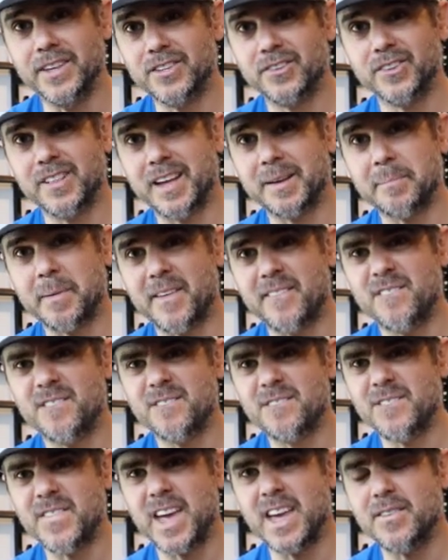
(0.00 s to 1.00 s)
These are like my
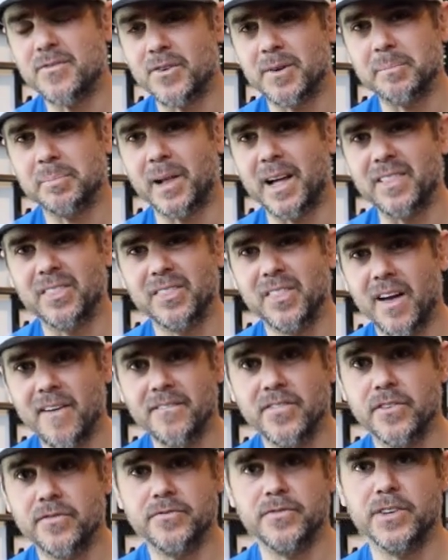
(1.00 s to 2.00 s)
favorite. I
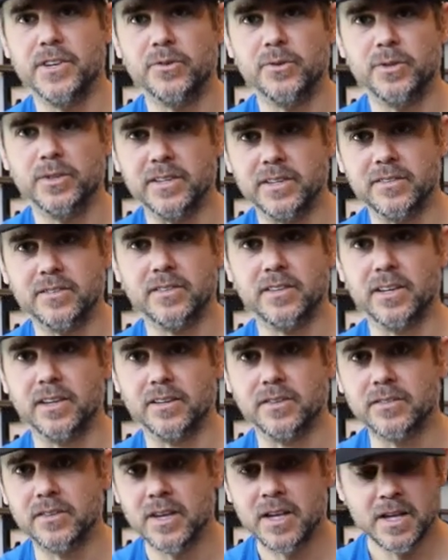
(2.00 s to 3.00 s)
love the feel of these
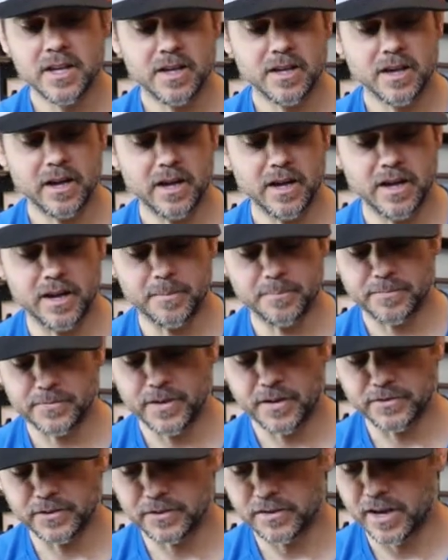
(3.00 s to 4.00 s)
things.
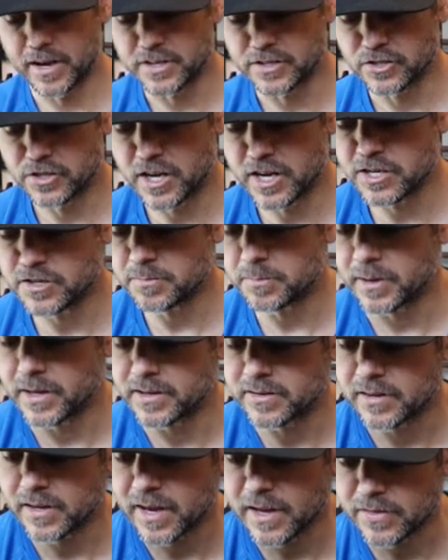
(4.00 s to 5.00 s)
of the Titan change
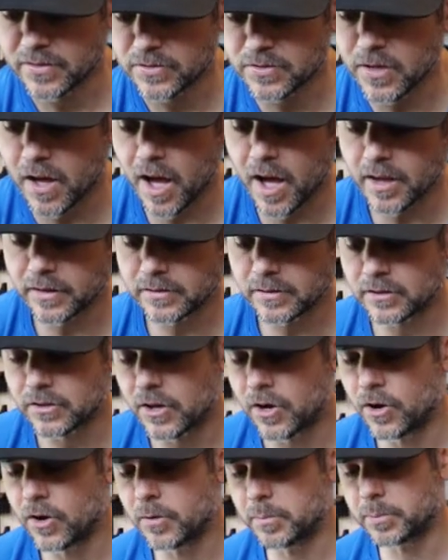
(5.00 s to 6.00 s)
plates. And I thought that
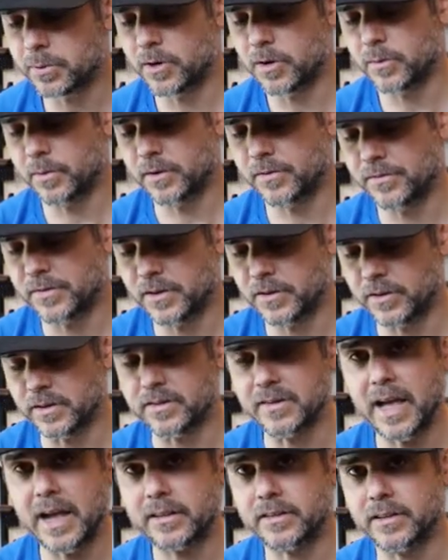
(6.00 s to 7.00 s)
the HOPRO would feel
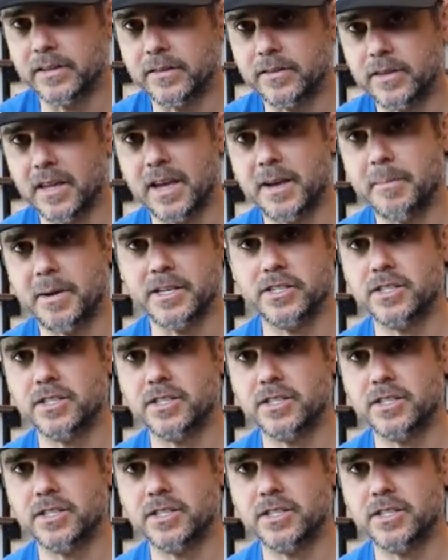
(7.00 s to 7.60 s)
exactly the same.